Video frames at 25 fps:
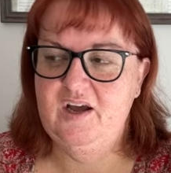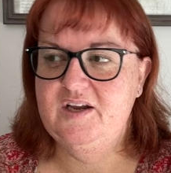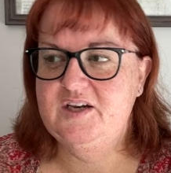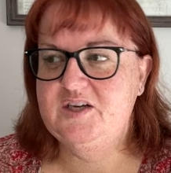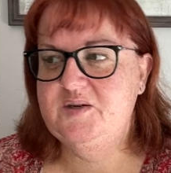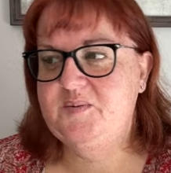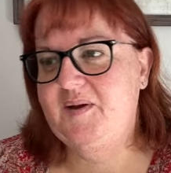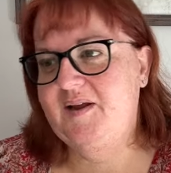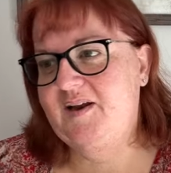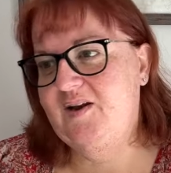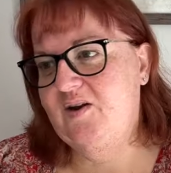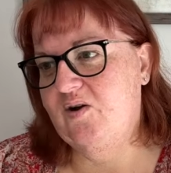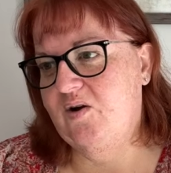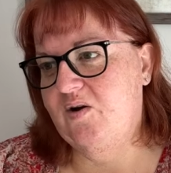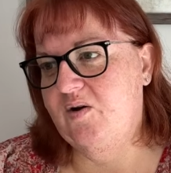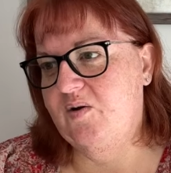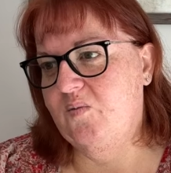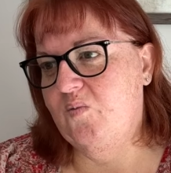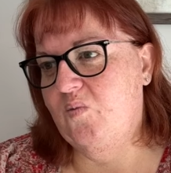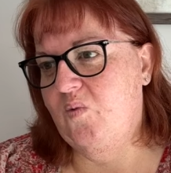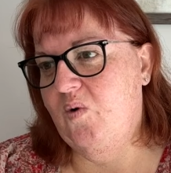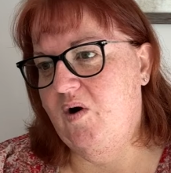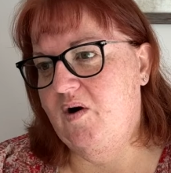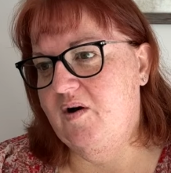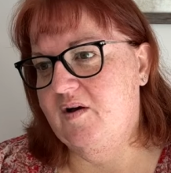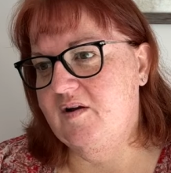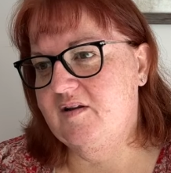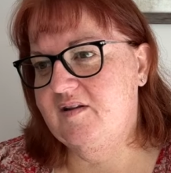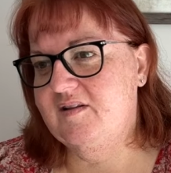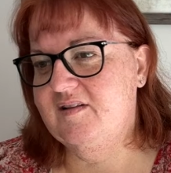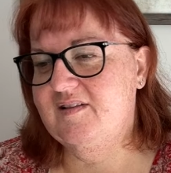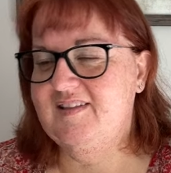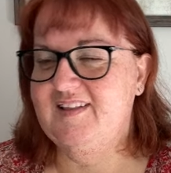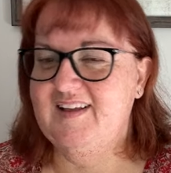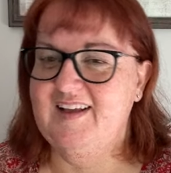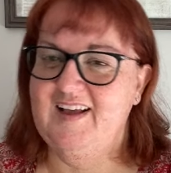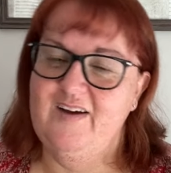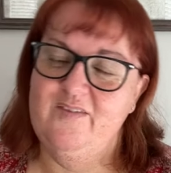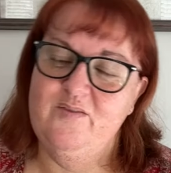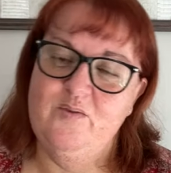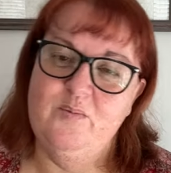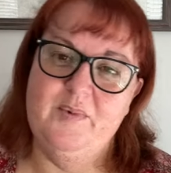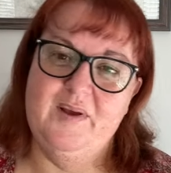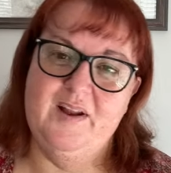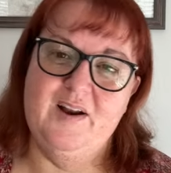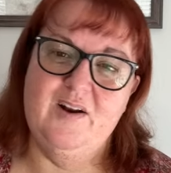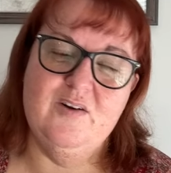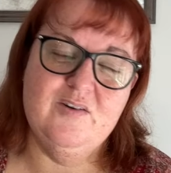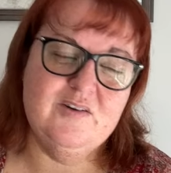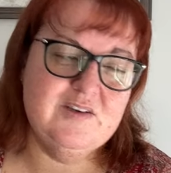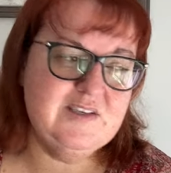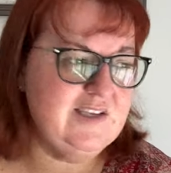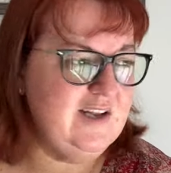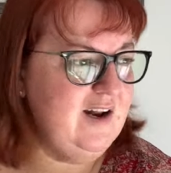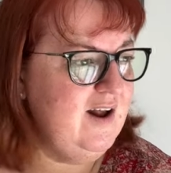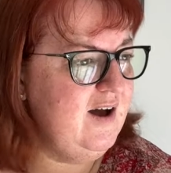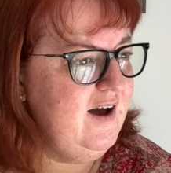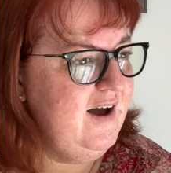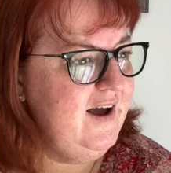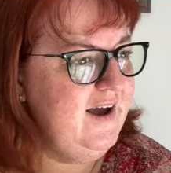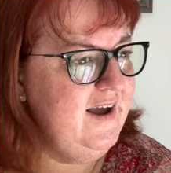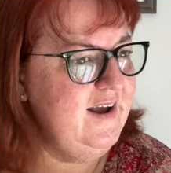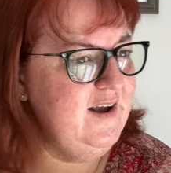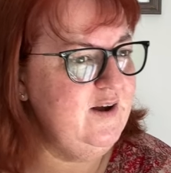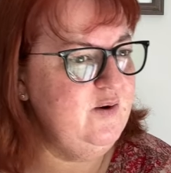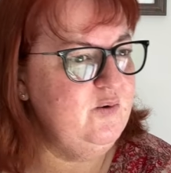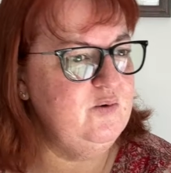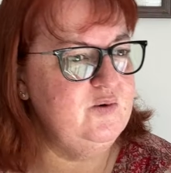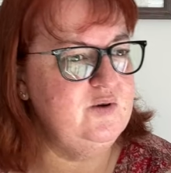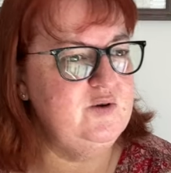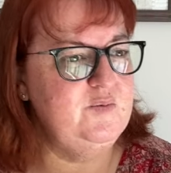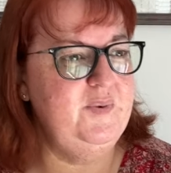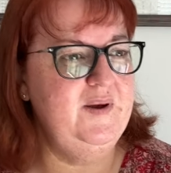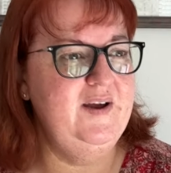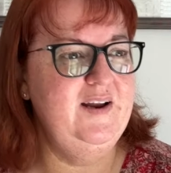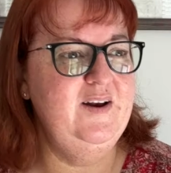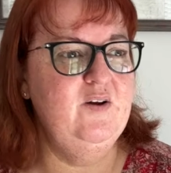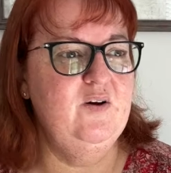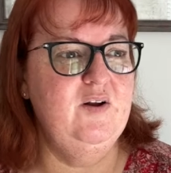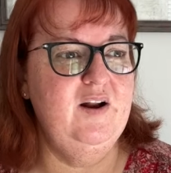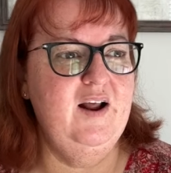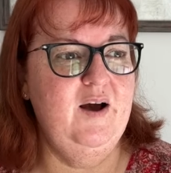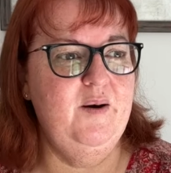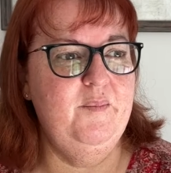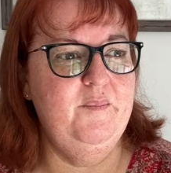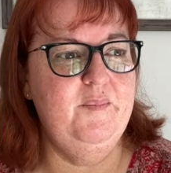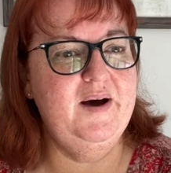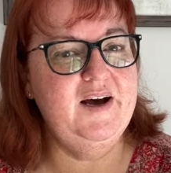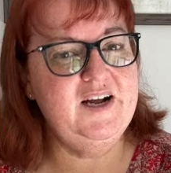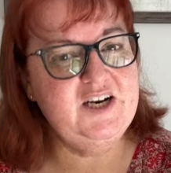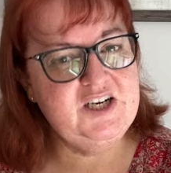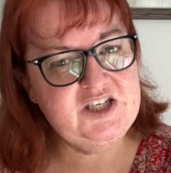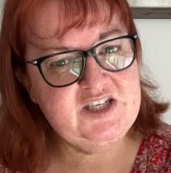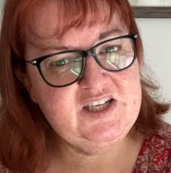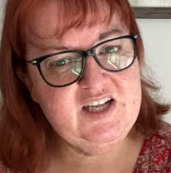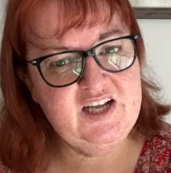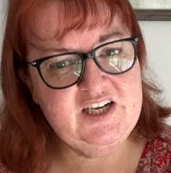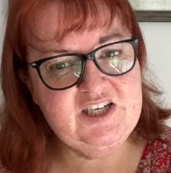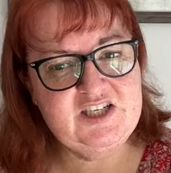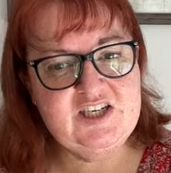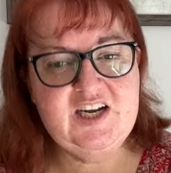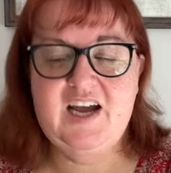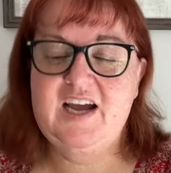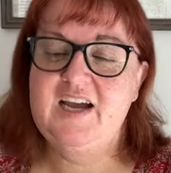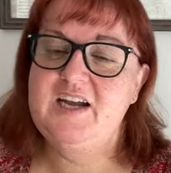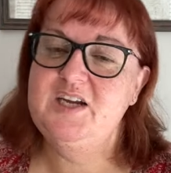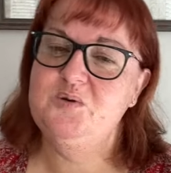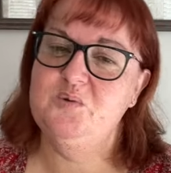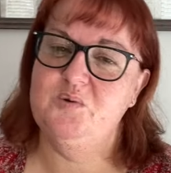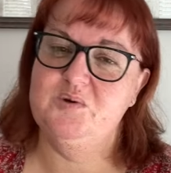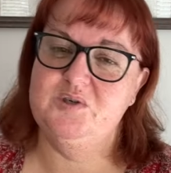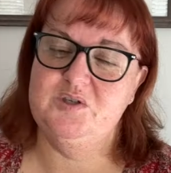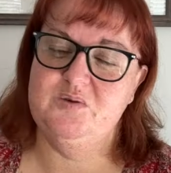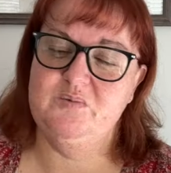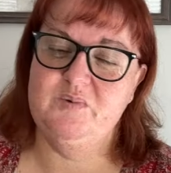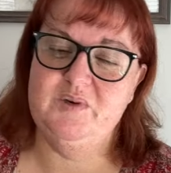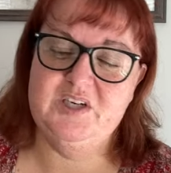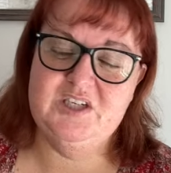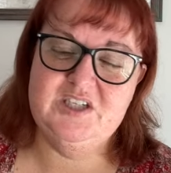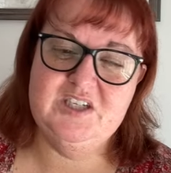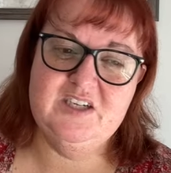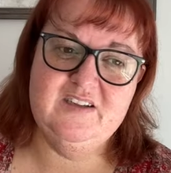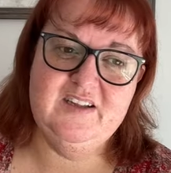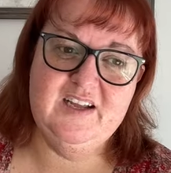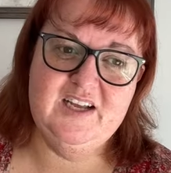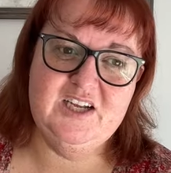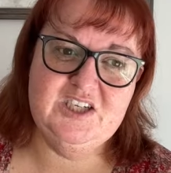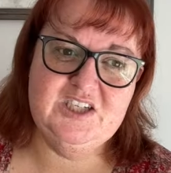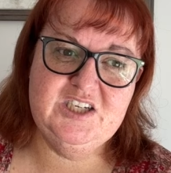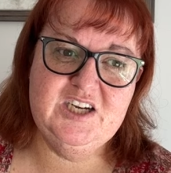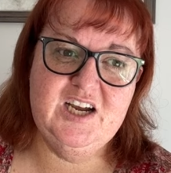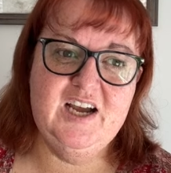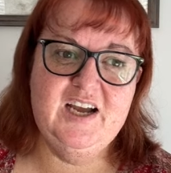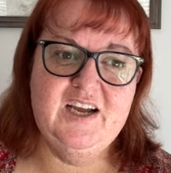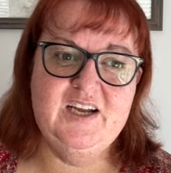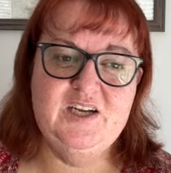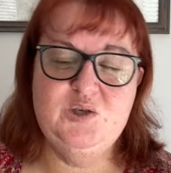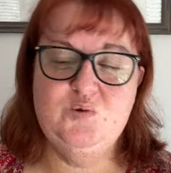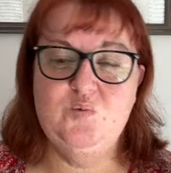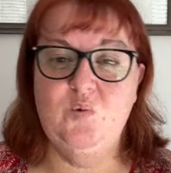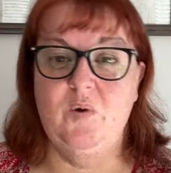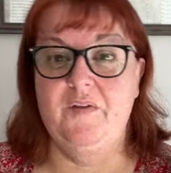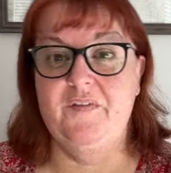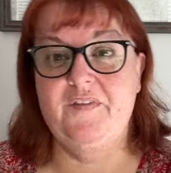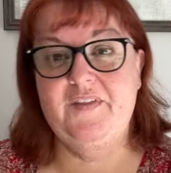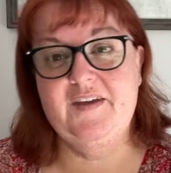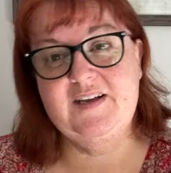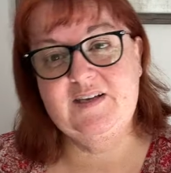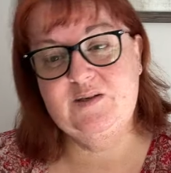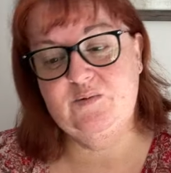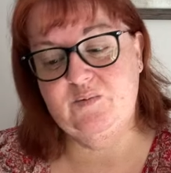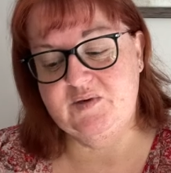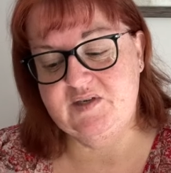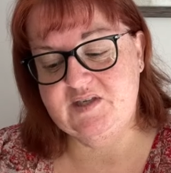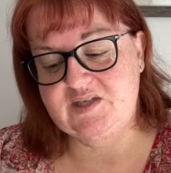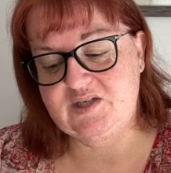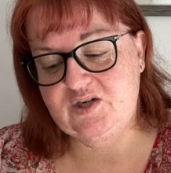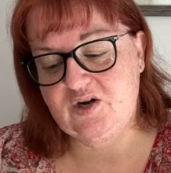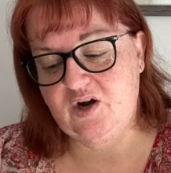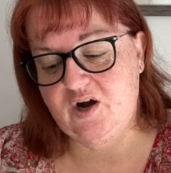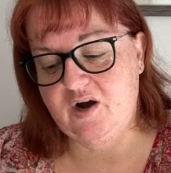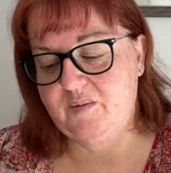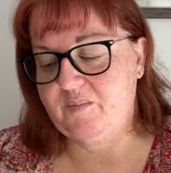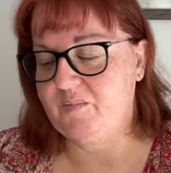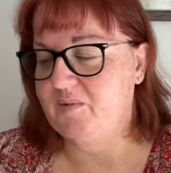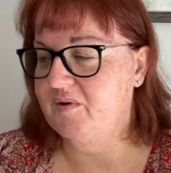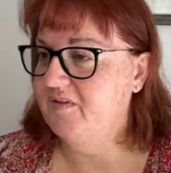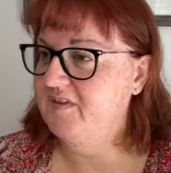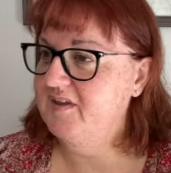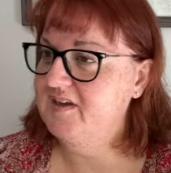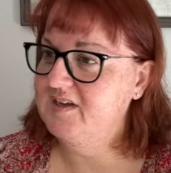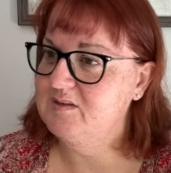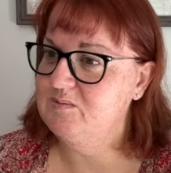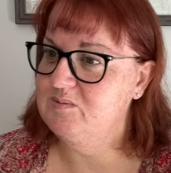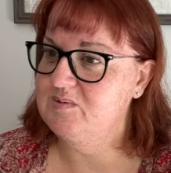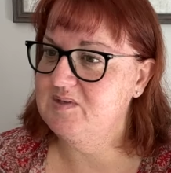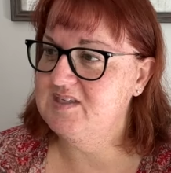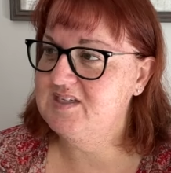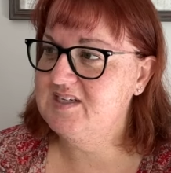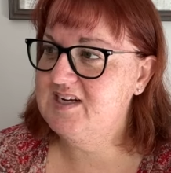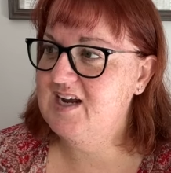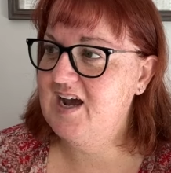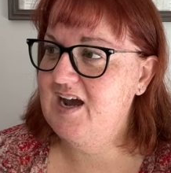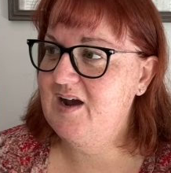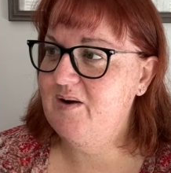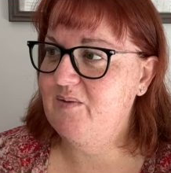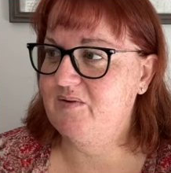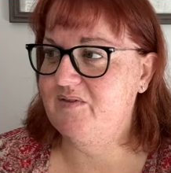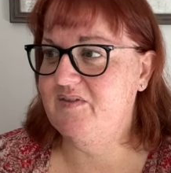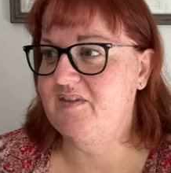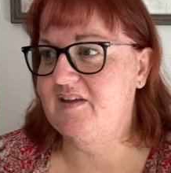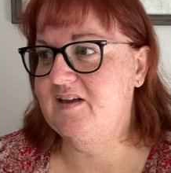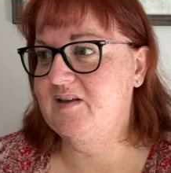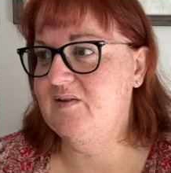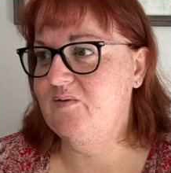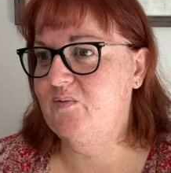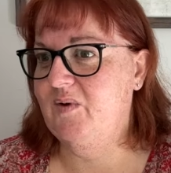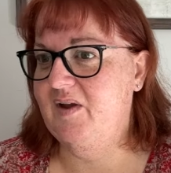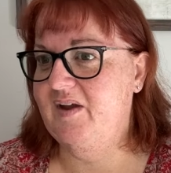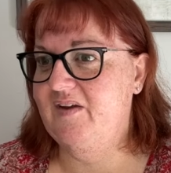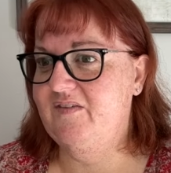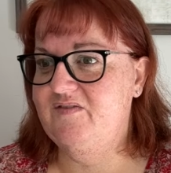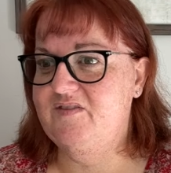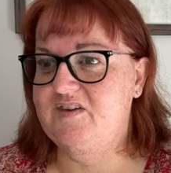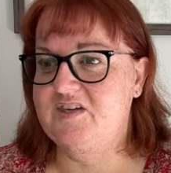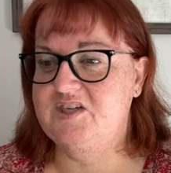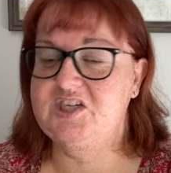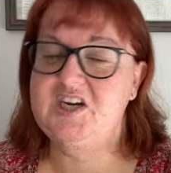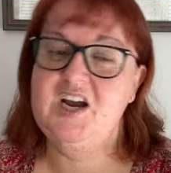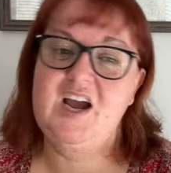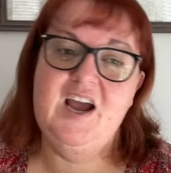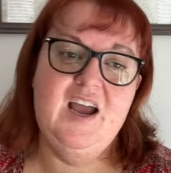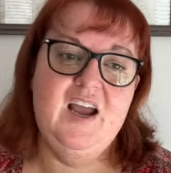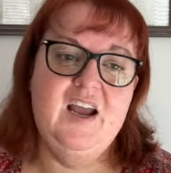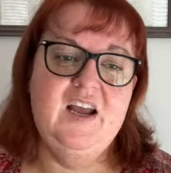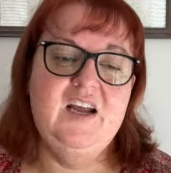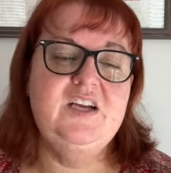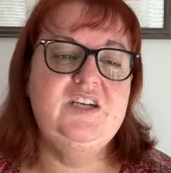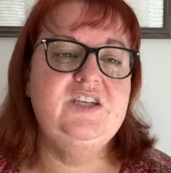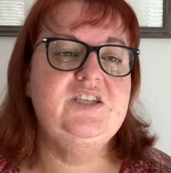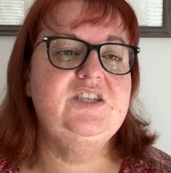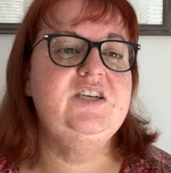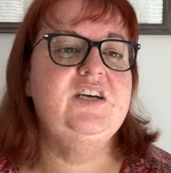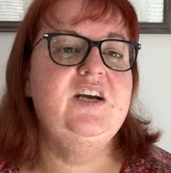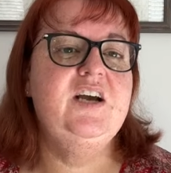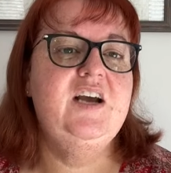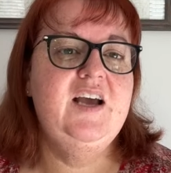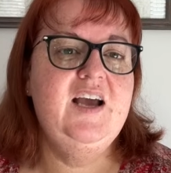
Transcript: depending on what the government looks like, or depending on how much that change, what direction that change, what things we stop, what things we start, what things we have to change.